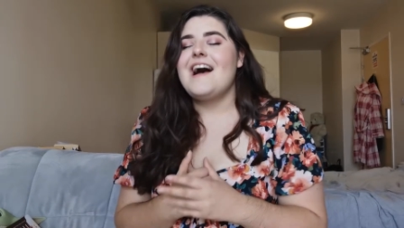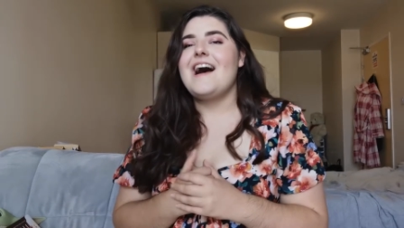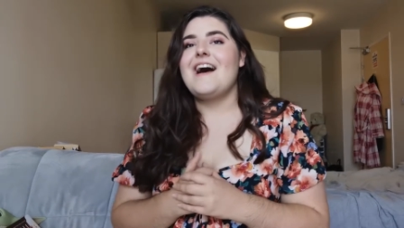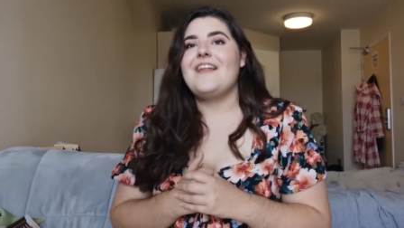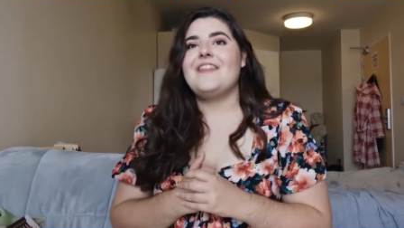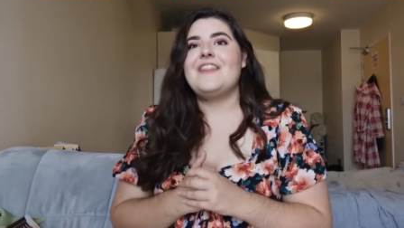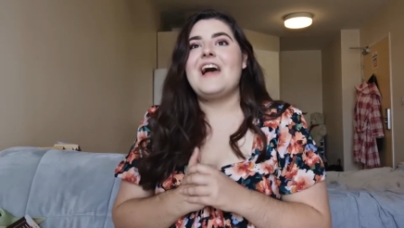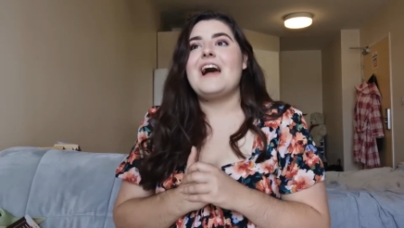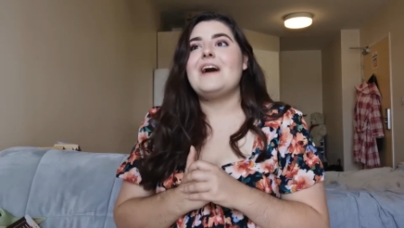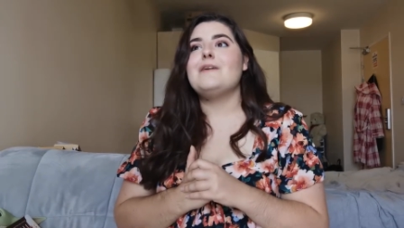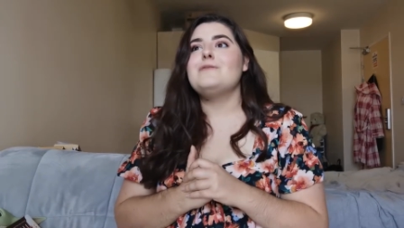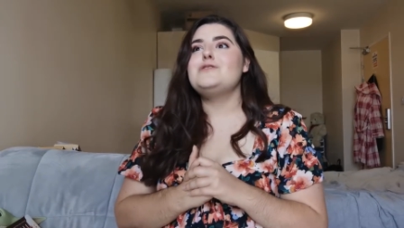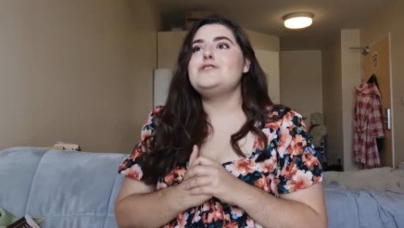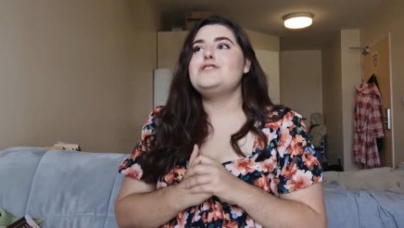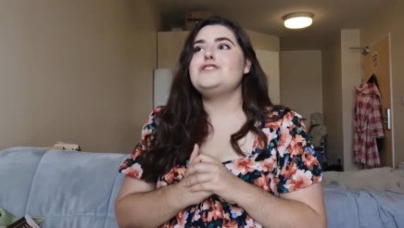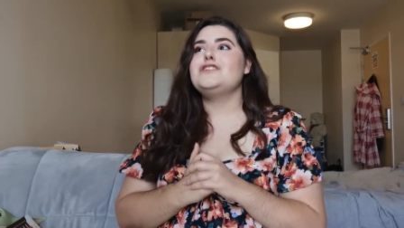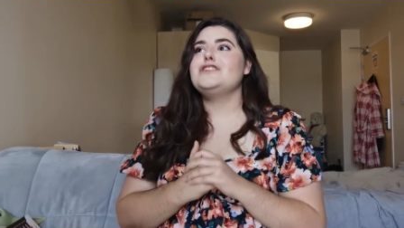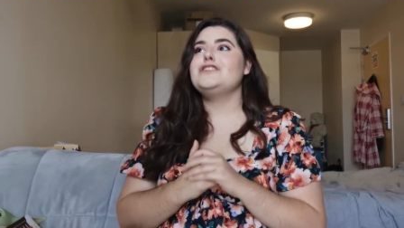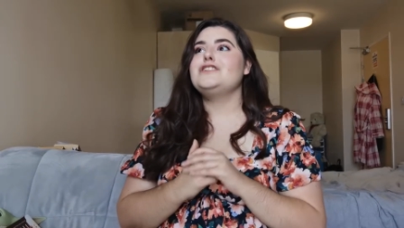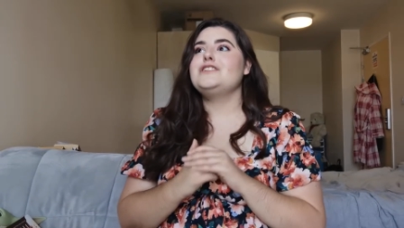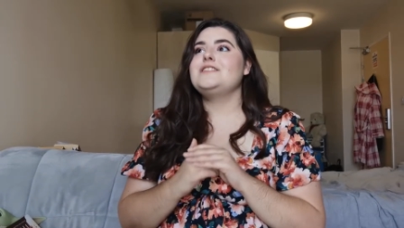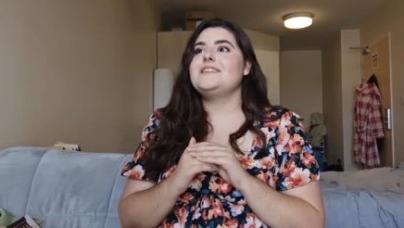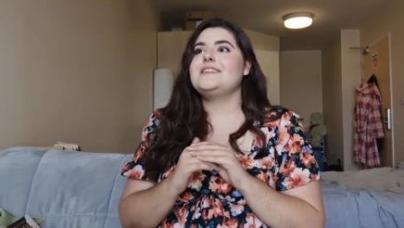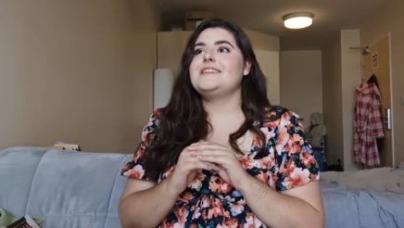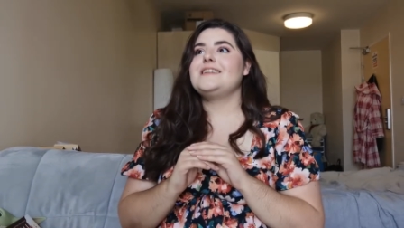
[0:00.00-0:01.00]
And that was
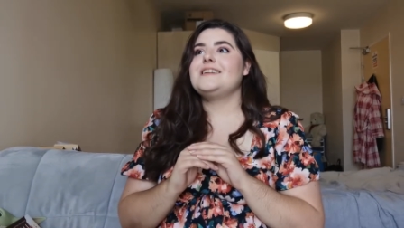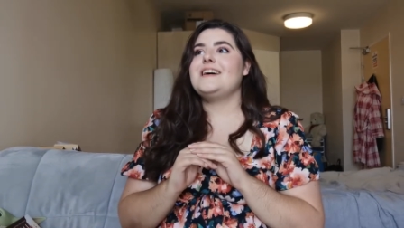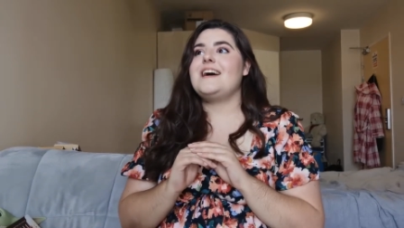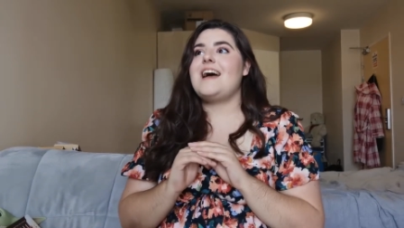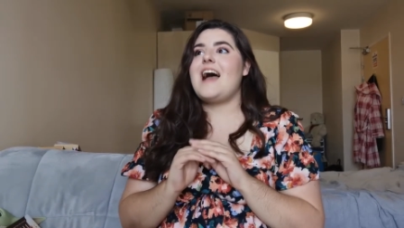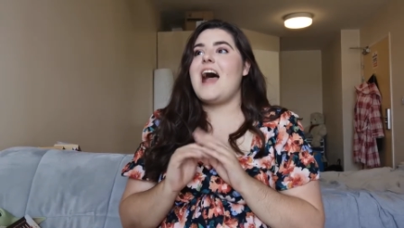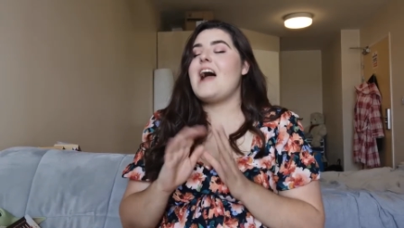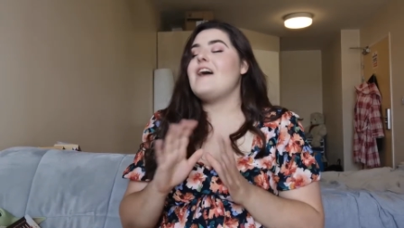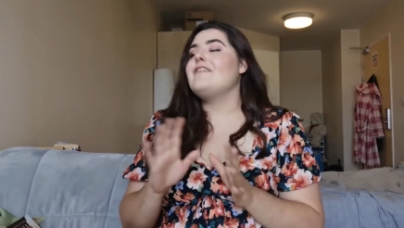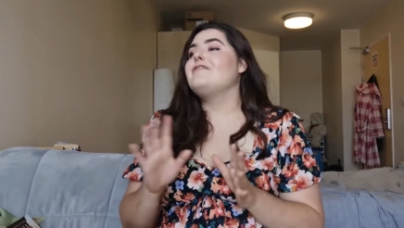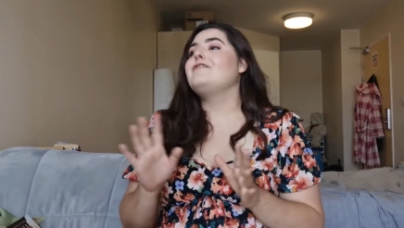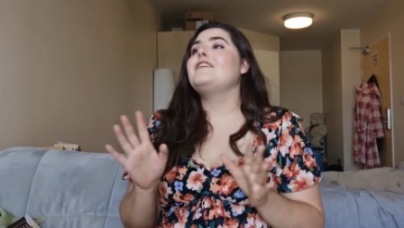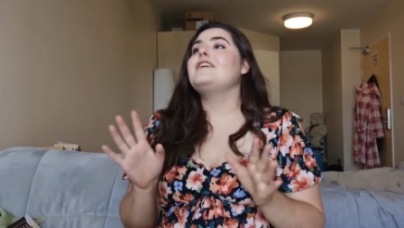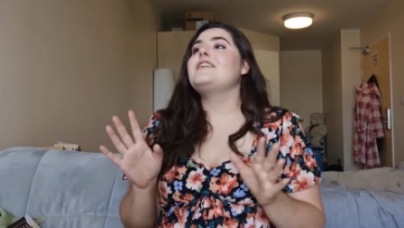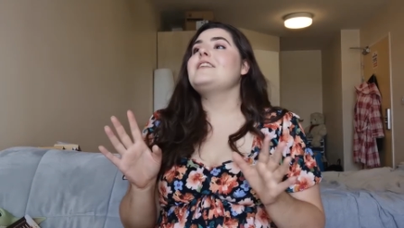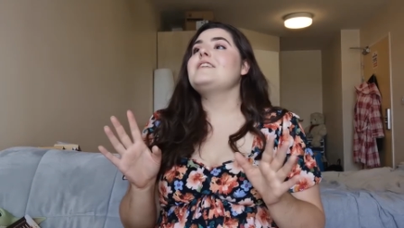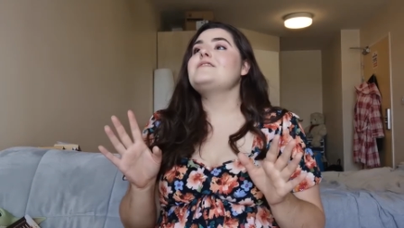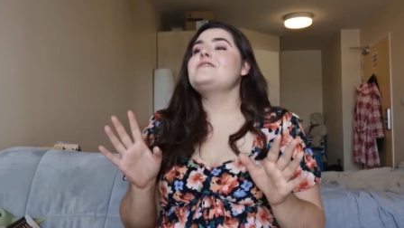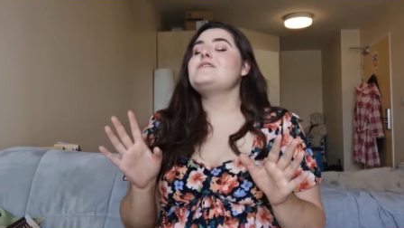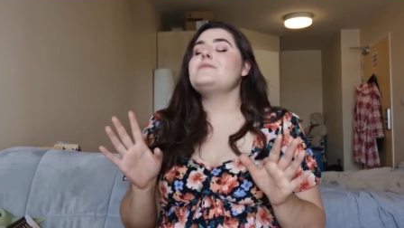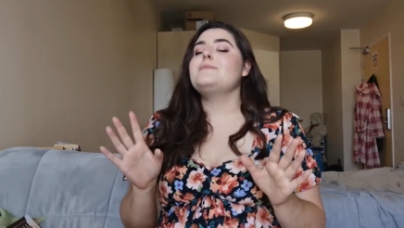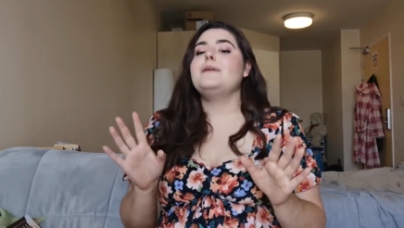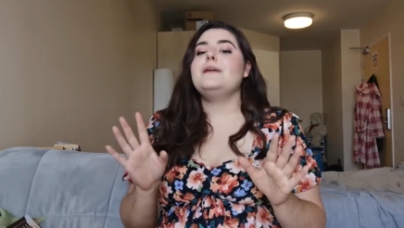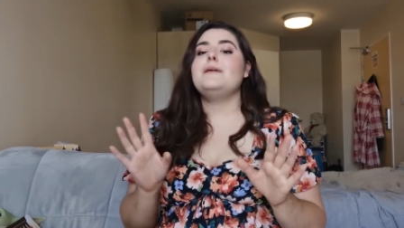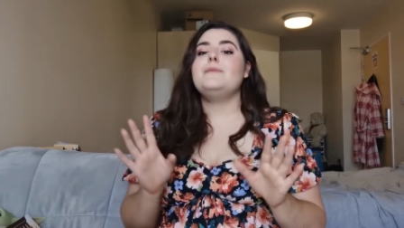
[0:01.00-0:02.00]
just everything
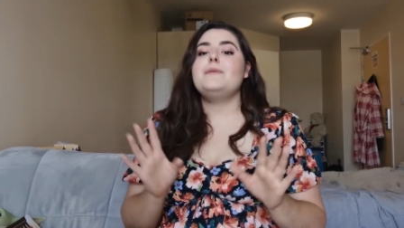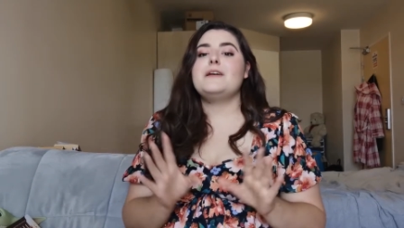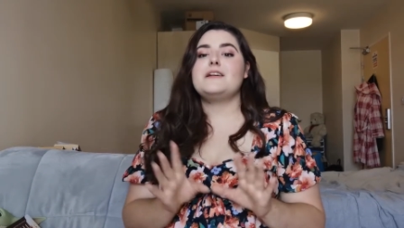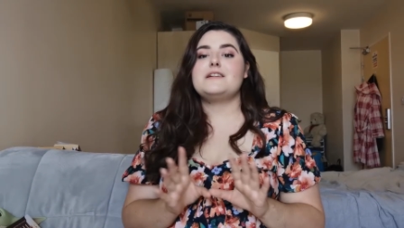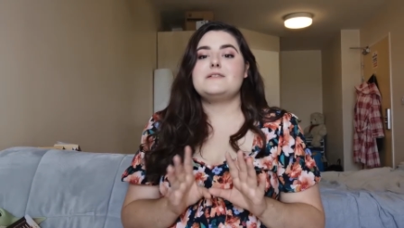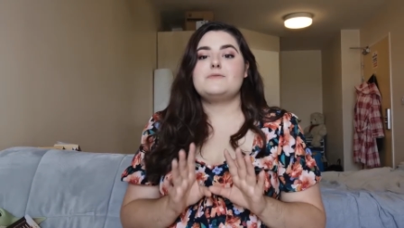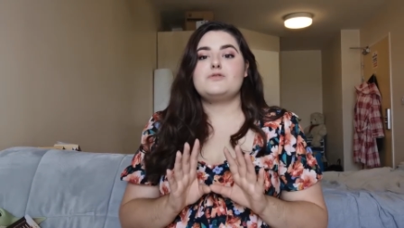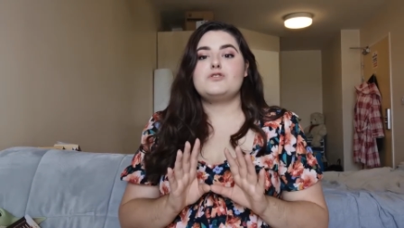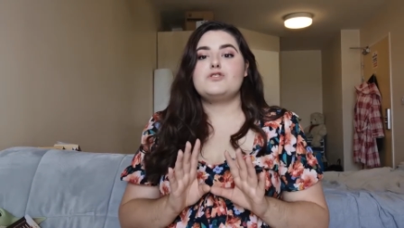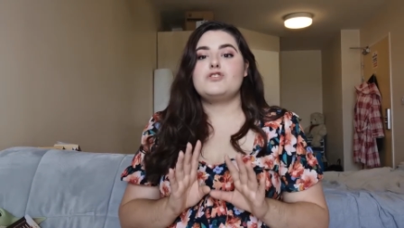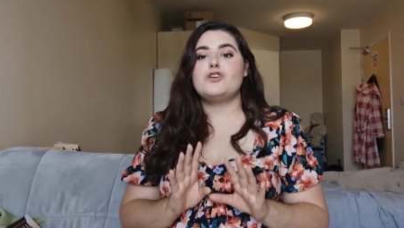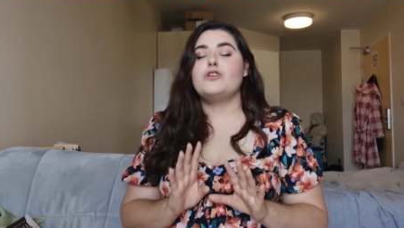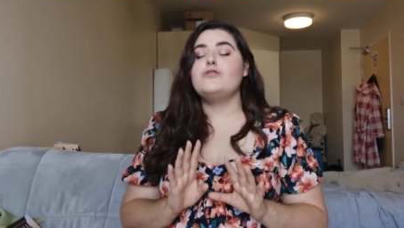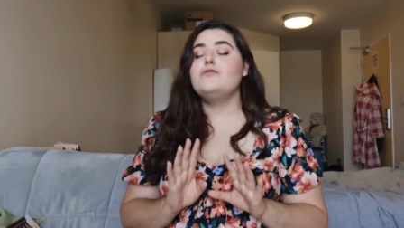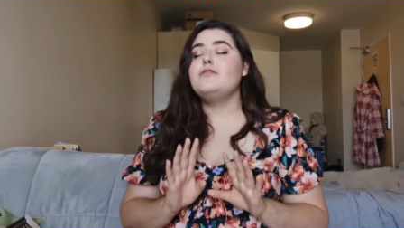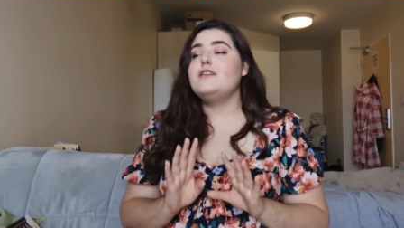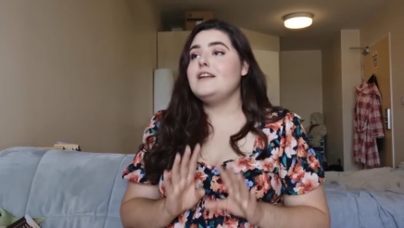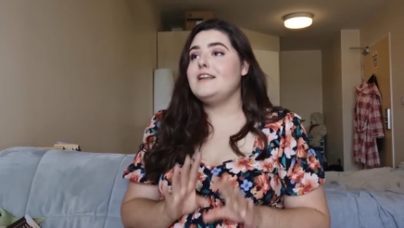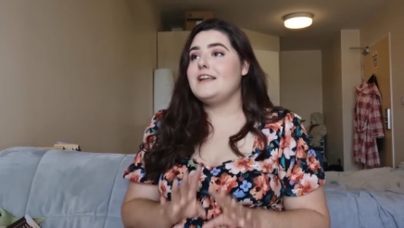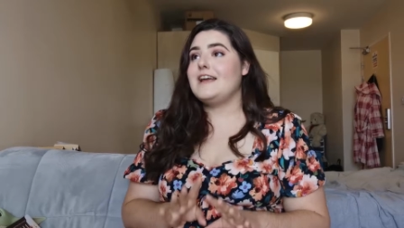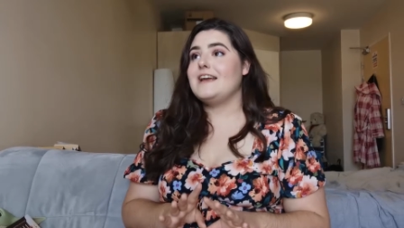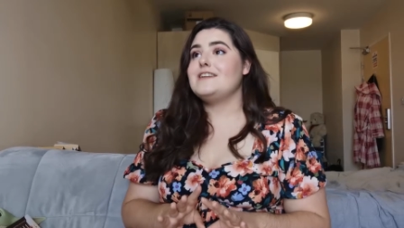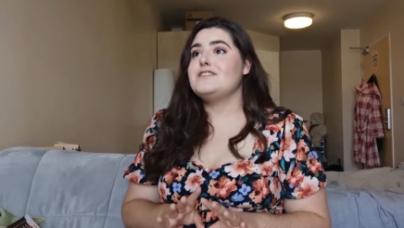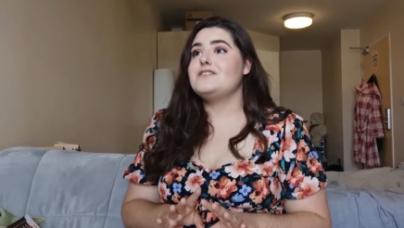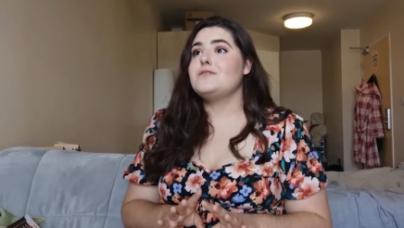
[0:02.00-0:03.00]
to me because it was so
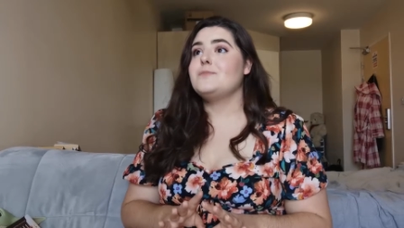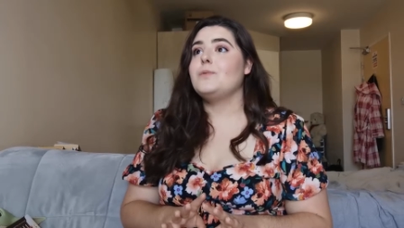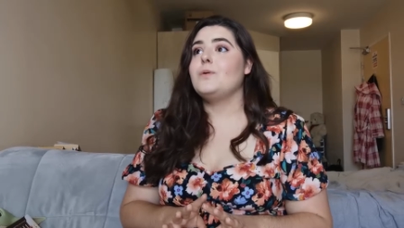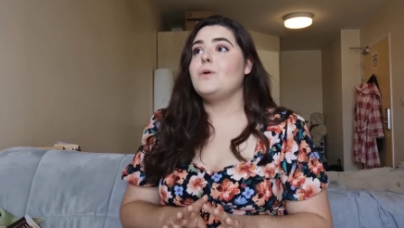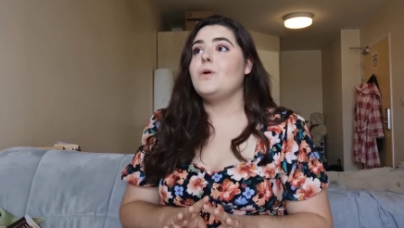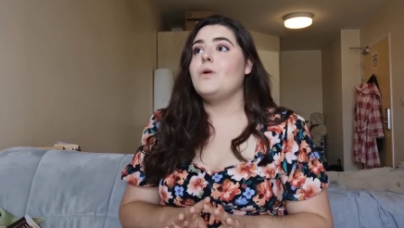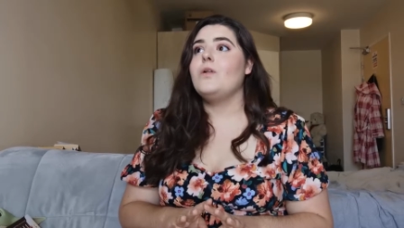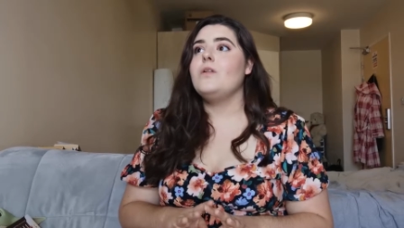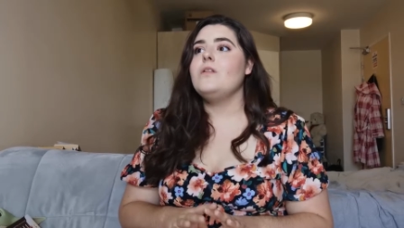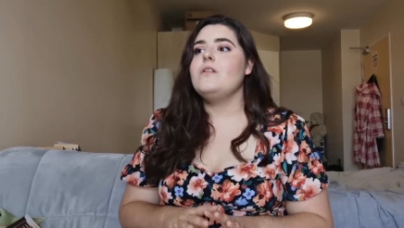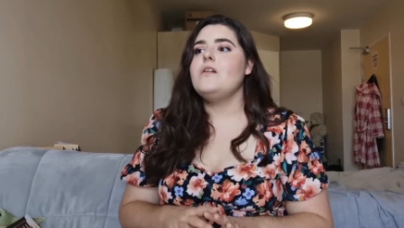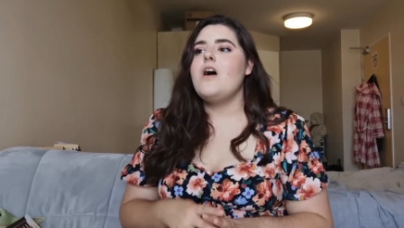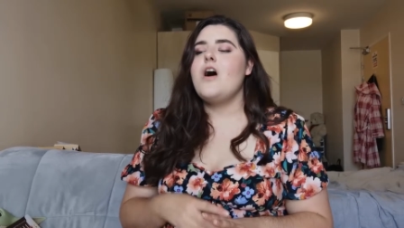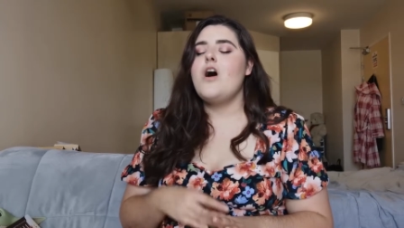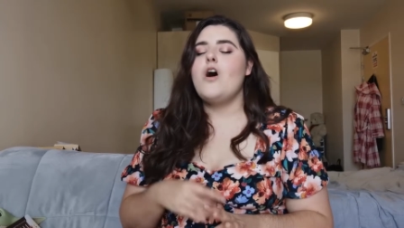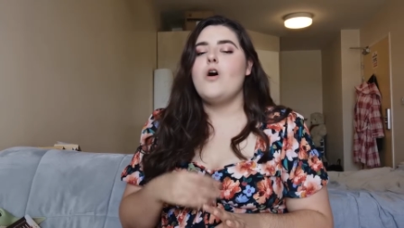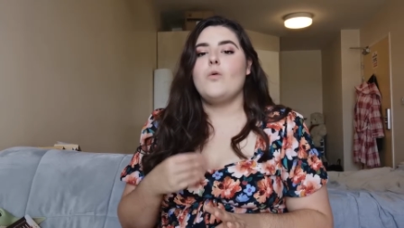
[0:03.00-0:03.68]
relatable